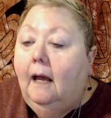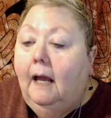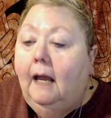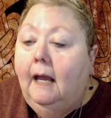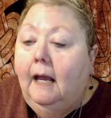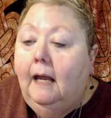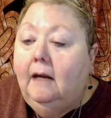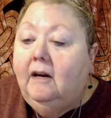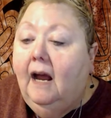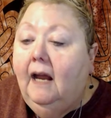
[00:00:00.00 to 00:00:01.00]
a
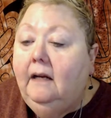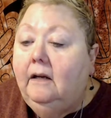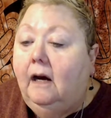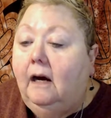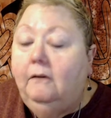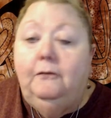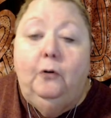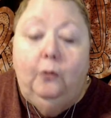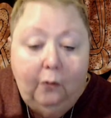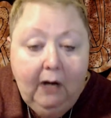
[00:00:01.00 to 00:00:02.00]
kind of
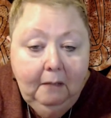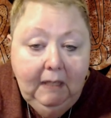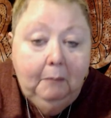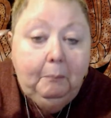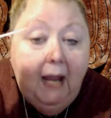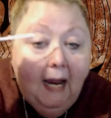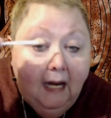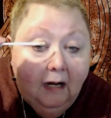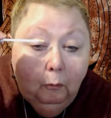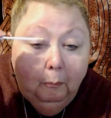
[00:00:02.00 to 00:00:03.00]
creamy
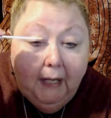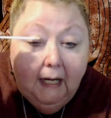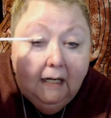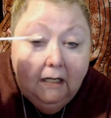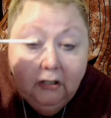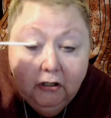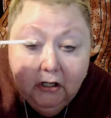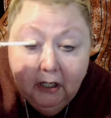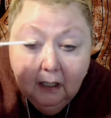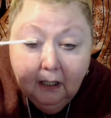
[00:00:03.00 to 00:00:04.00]
pale beige
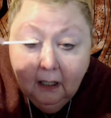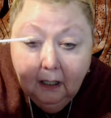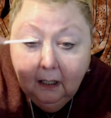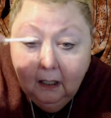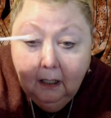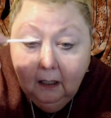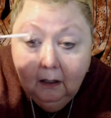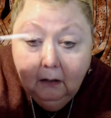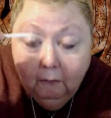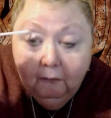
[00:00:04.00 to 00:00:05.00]

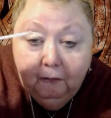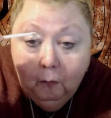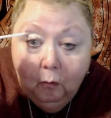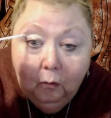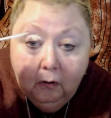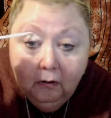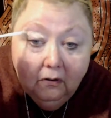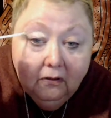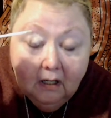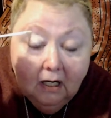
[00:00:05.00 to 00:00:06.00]
for
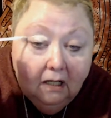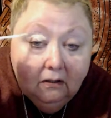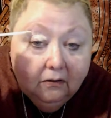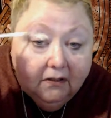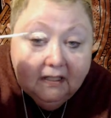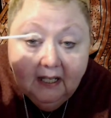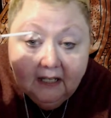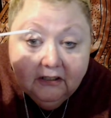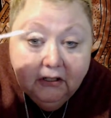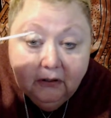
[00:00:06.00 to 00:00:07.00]
the color. The
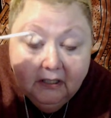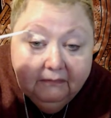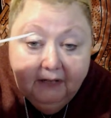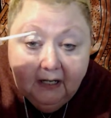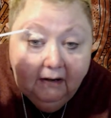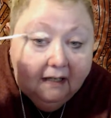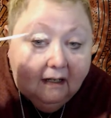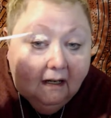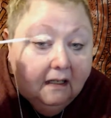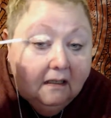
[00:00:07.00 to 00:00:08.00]
texture is very
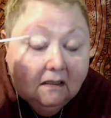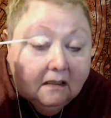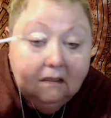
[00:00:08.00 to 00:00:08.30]
nice.